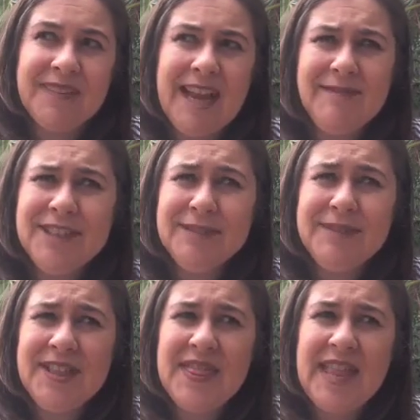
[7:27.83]
How many times
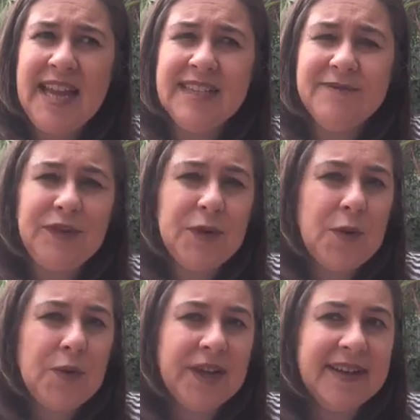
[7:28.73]
are you thanked for your
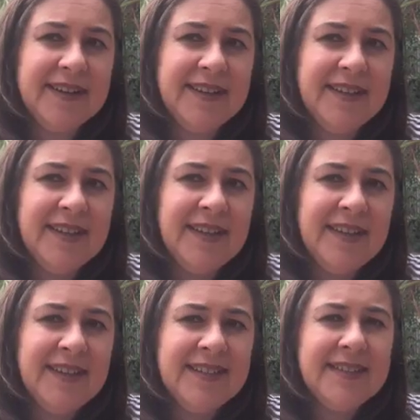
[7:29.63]
order?
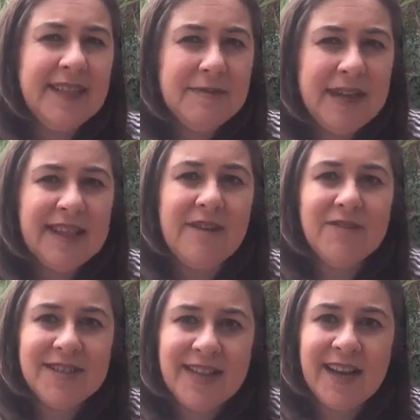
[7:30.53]
Let's think about that
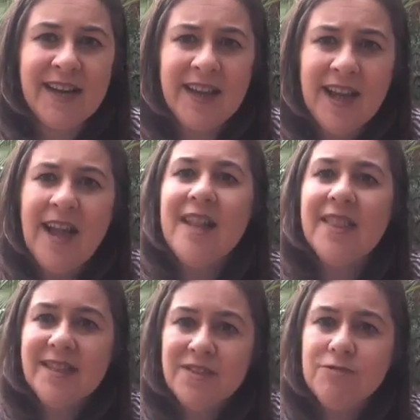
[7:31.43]
for a second.
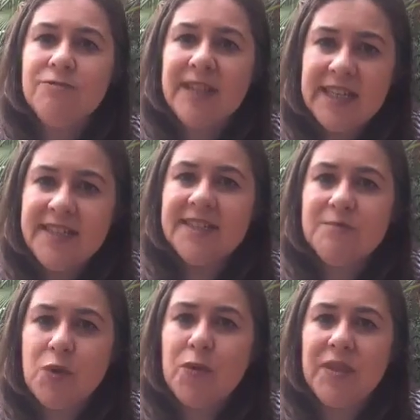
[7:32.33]
That's a really
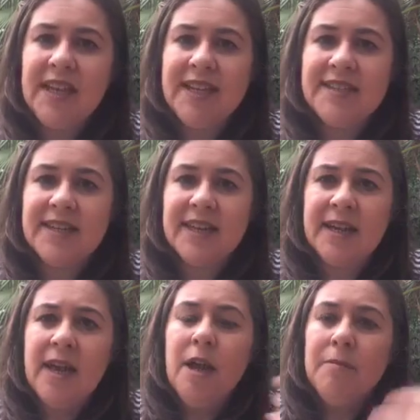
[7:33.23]
small thing, isn't it?
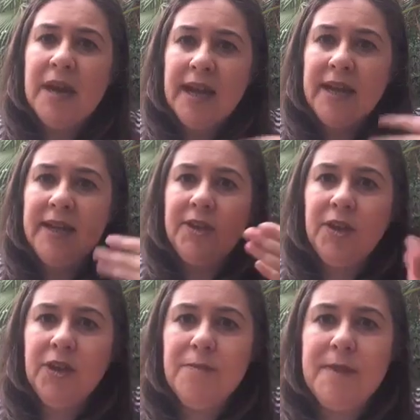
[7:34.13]
But hey, you
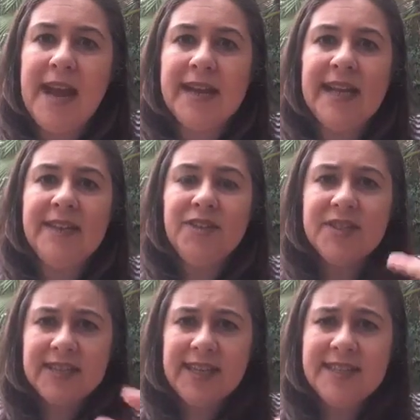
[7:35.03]
go back and you
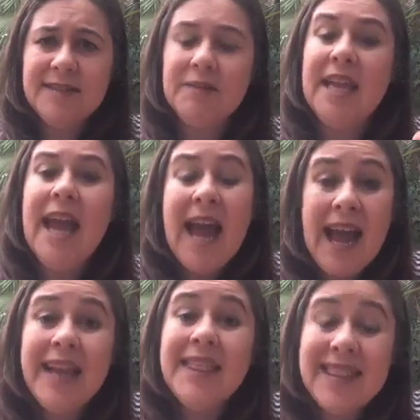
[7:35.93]
say to somebody,
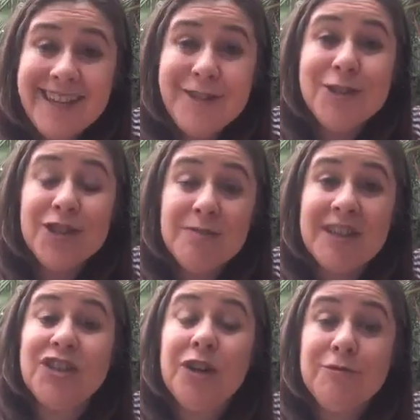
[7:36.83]
hey, thank you so
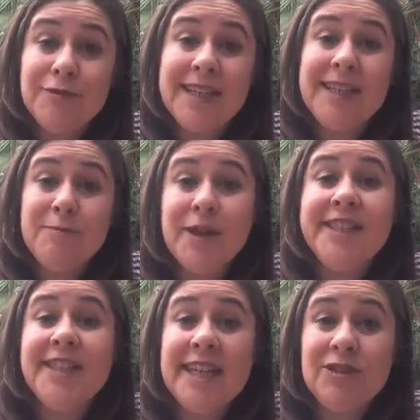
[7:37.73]
much. I really
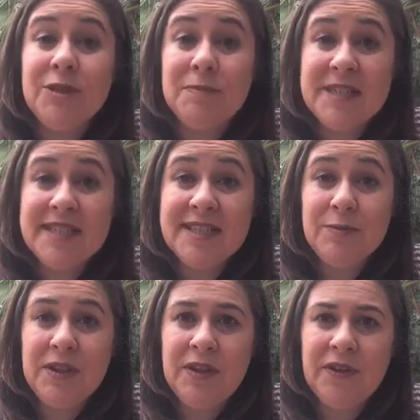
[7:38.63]
appreciate doing business
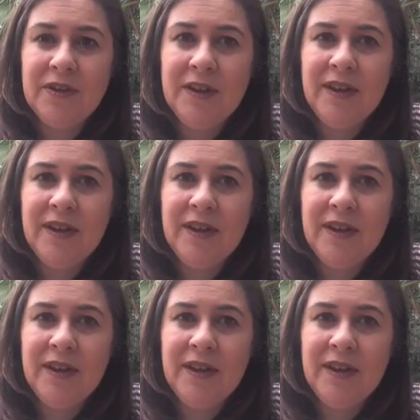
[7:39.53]
with you.